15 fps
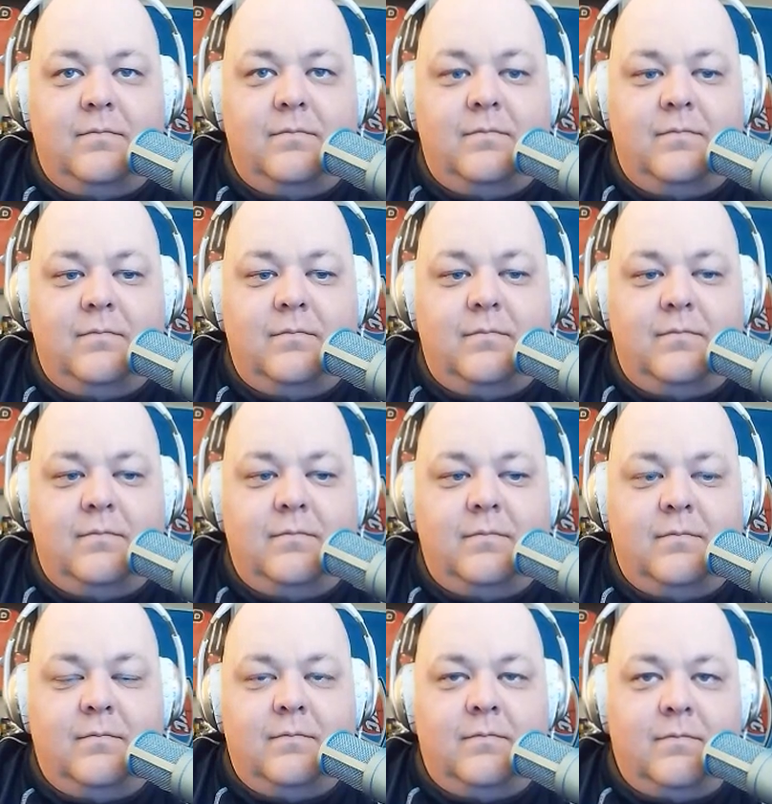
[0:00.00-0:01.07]

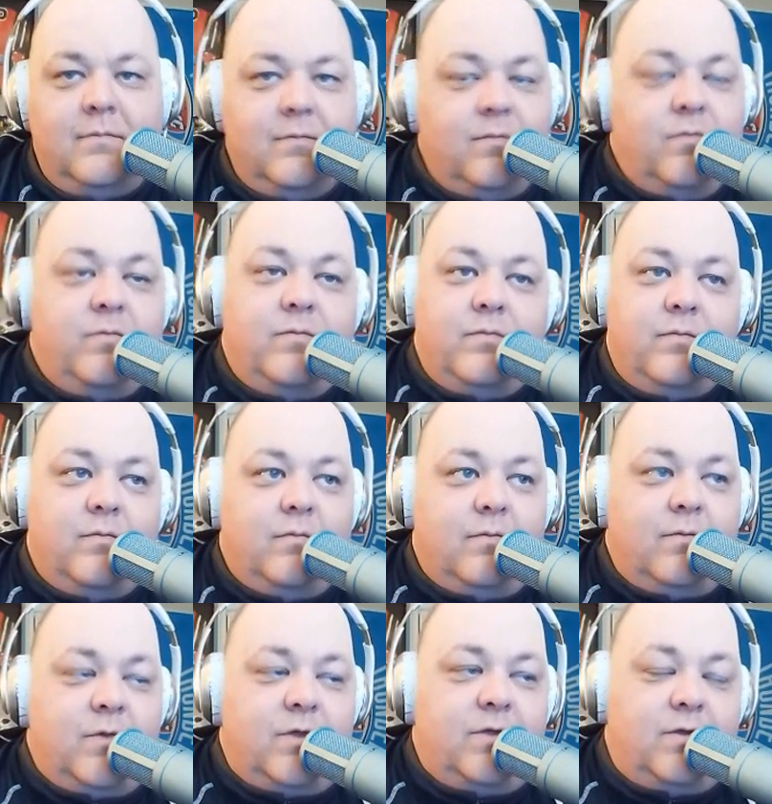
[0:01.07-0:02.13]

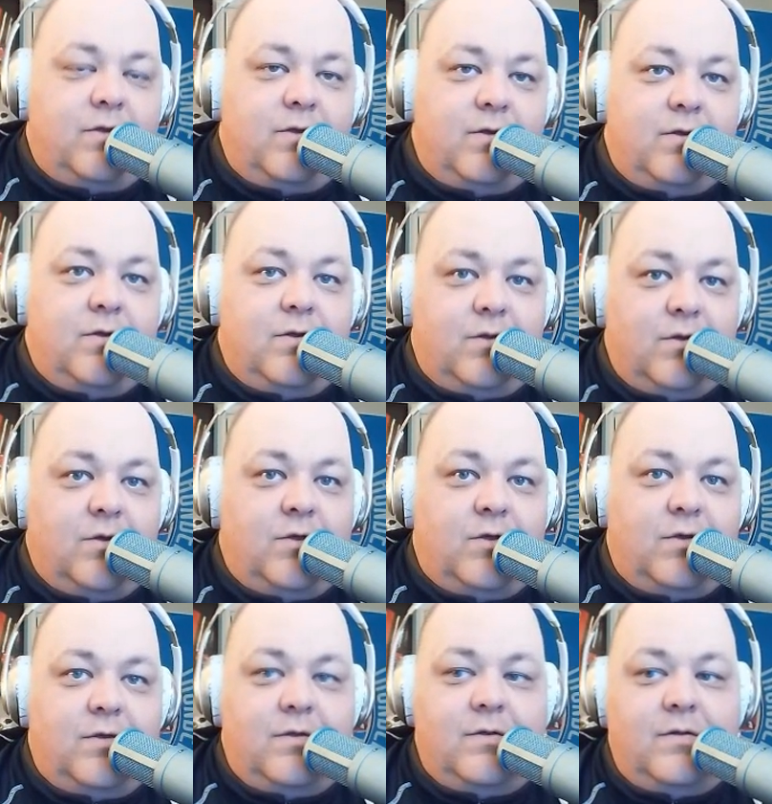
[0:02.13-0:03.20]

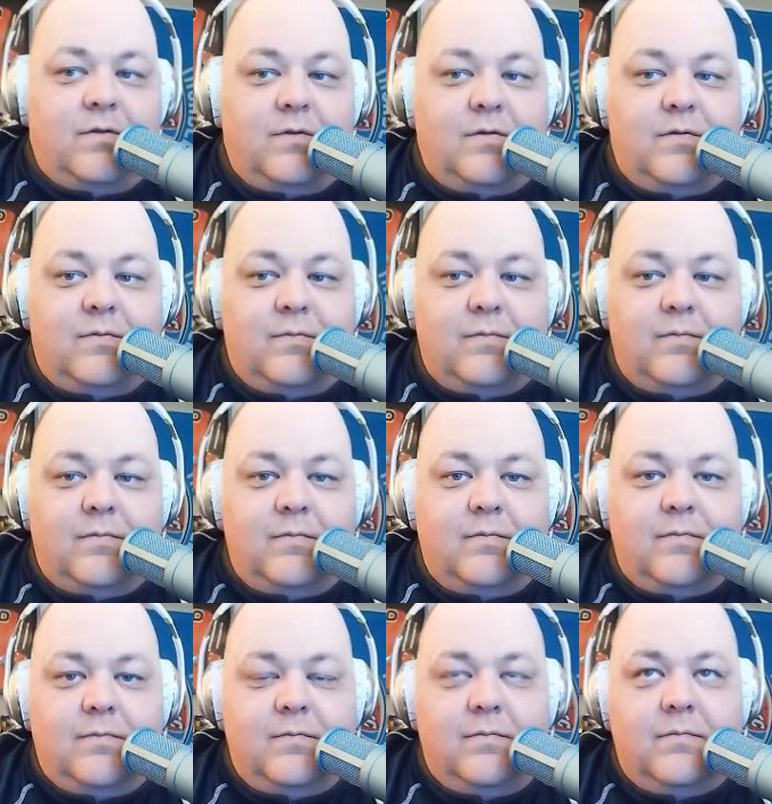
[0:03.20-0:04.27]

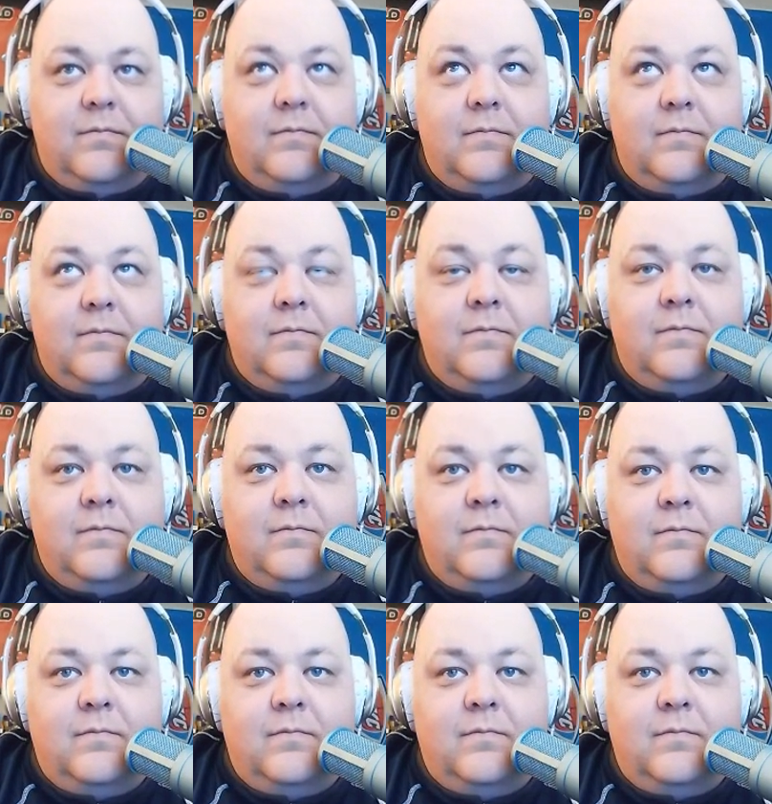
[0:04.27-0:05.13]
(silent)